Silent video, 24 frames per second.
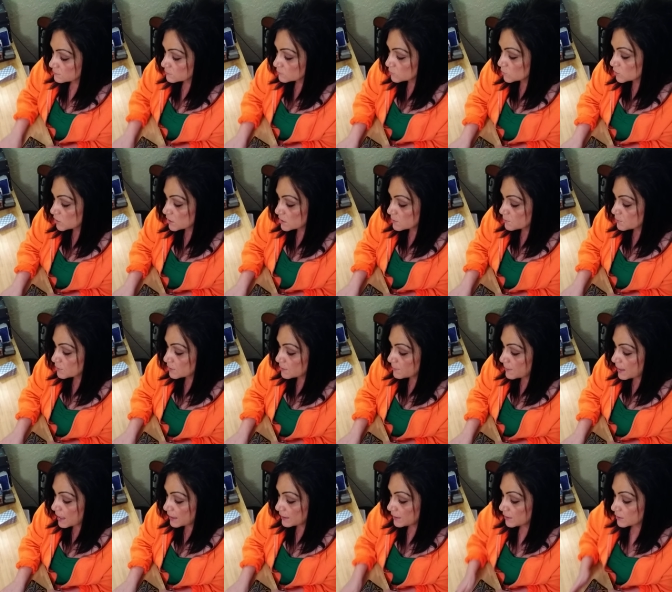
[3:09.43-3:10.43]
we'll just put
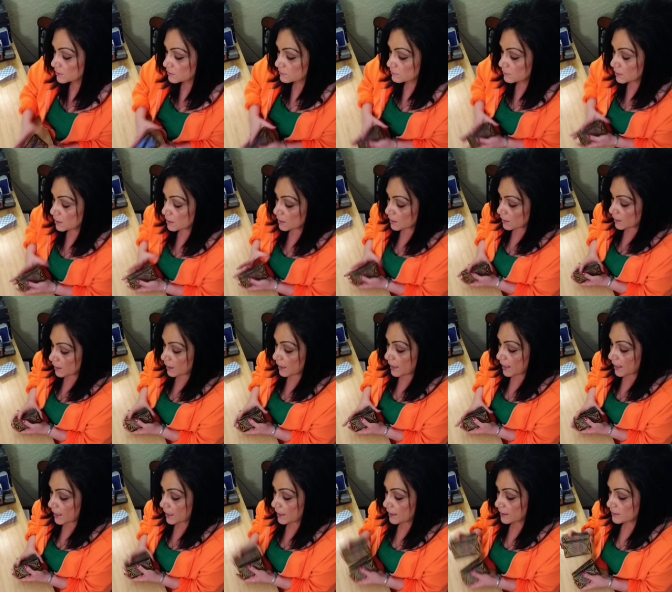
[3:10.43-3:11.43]
them out here
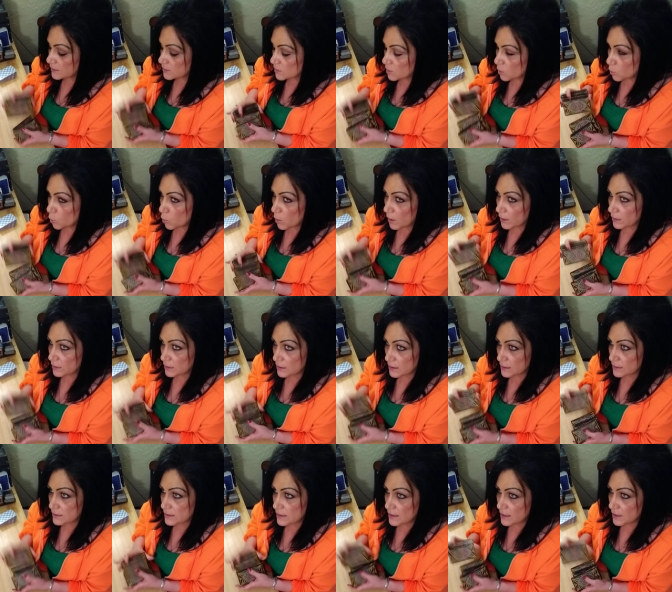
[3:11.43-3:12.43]
and what
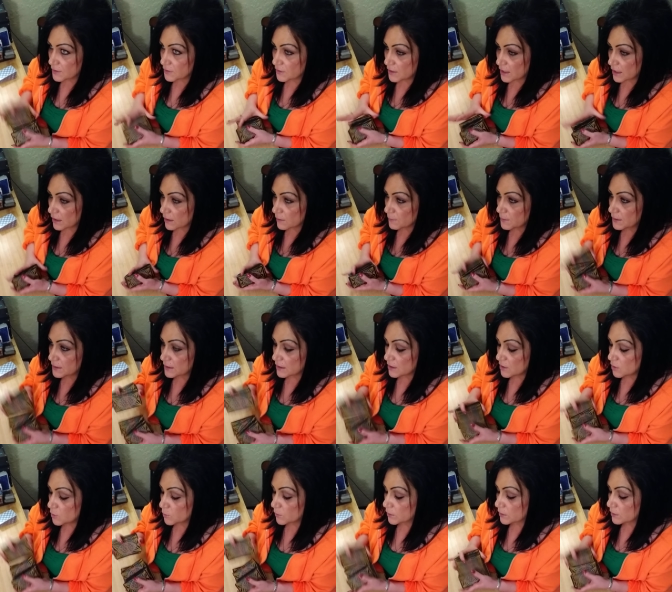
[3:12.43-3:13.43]
is the other element
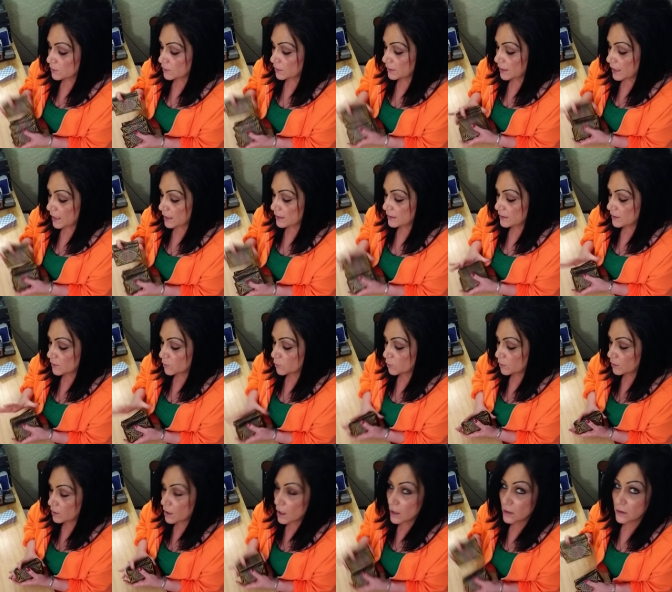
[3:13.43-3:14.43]
that you want to look at. There
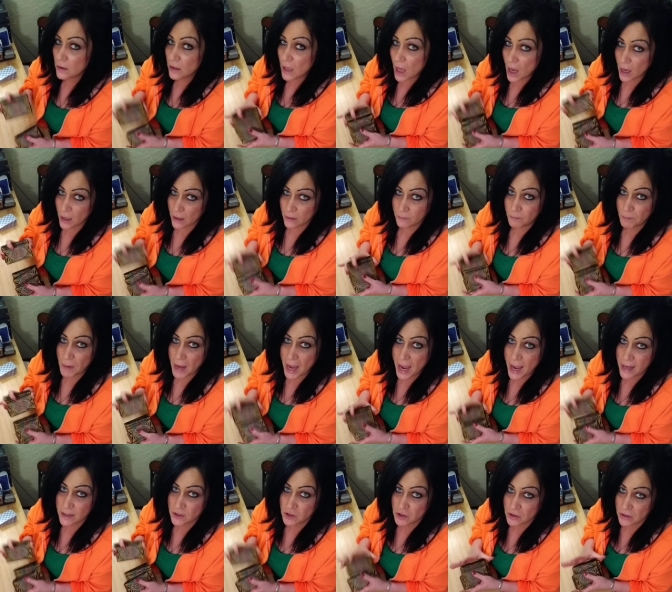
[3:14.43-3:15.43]
were a lot of
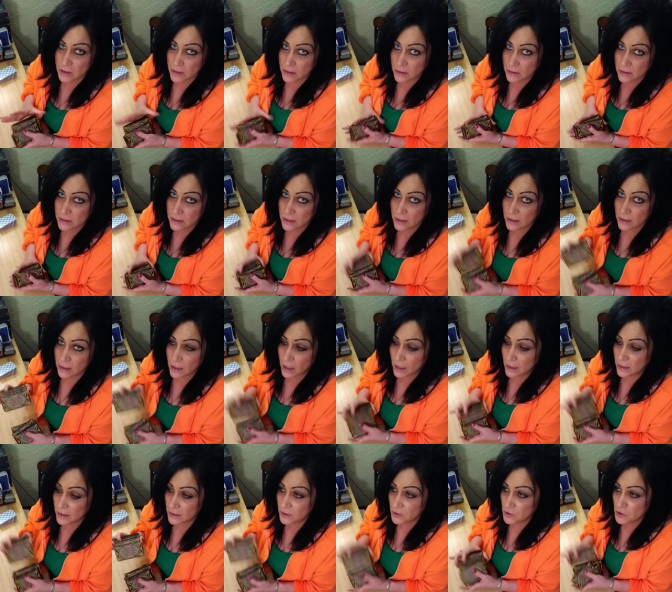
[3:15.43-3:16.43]
passionate
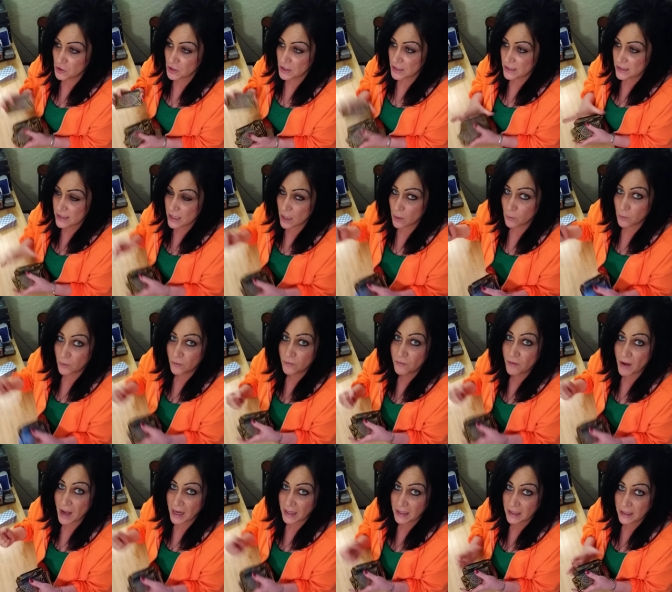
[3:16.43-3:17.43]
uh, energies that were
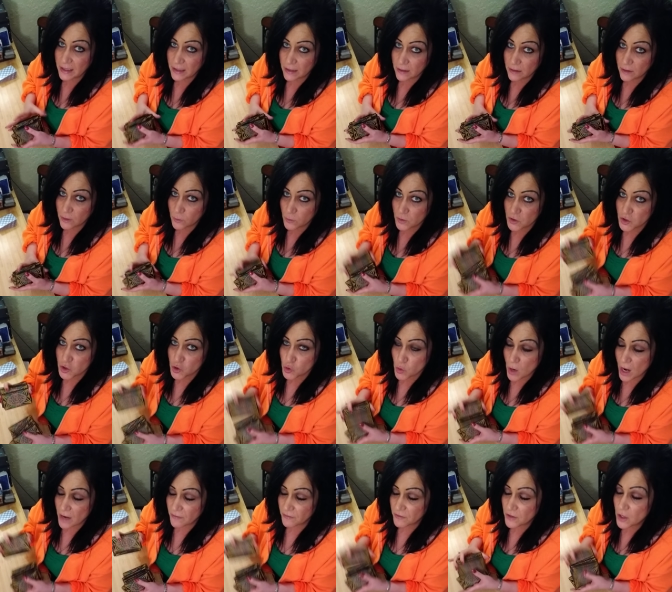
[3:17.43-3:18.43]
fighting. There was
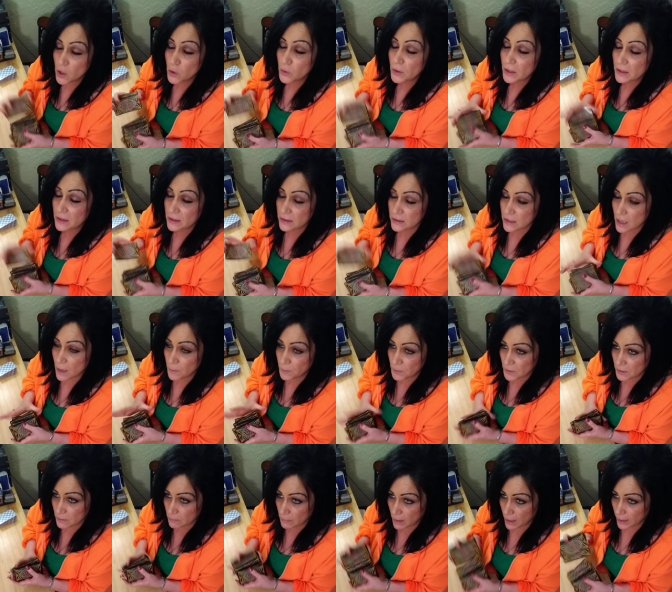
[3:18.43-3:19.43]
strife known at the top
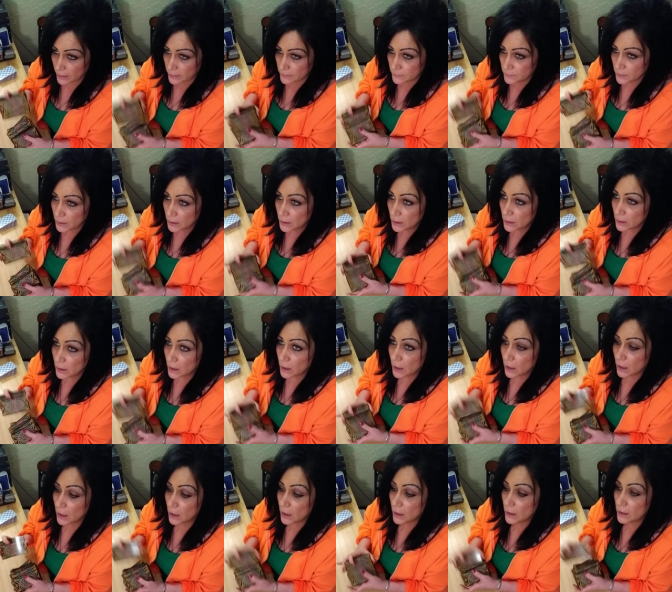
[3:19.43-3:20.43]
of the mine
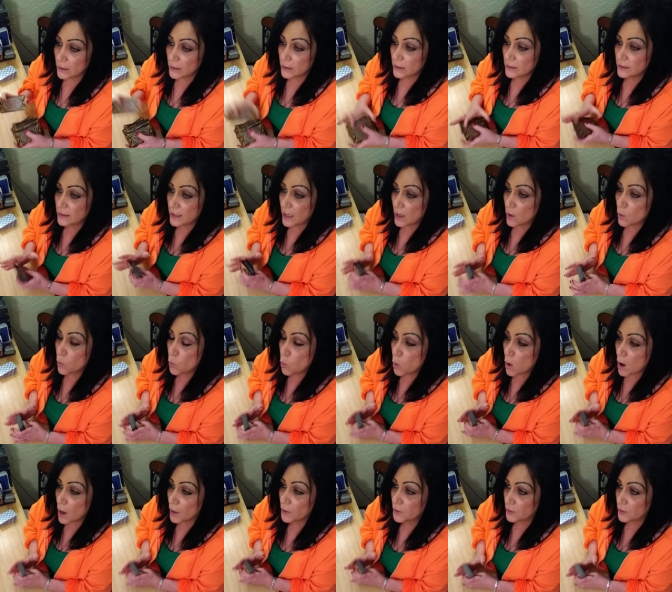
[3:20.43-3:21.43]
uh, in that
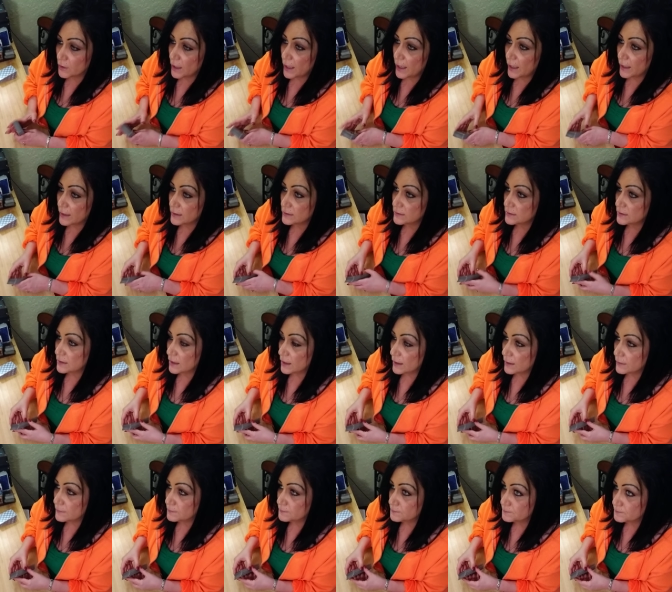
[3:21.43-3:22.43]
water, and
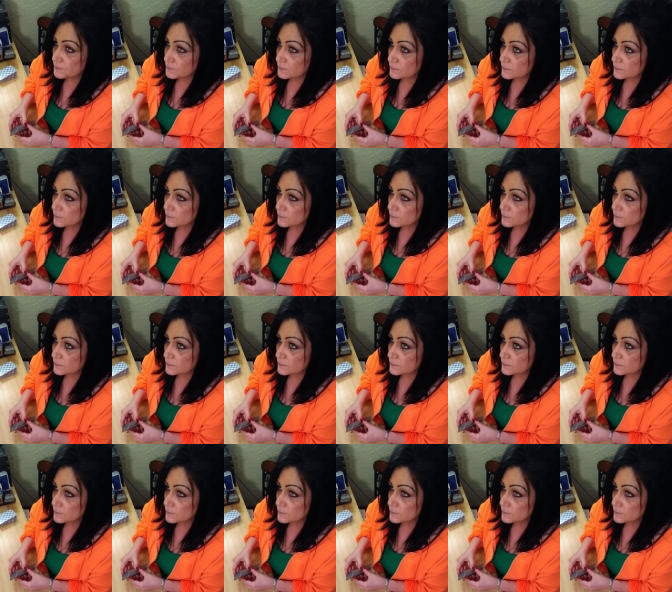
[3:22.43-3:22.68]
um,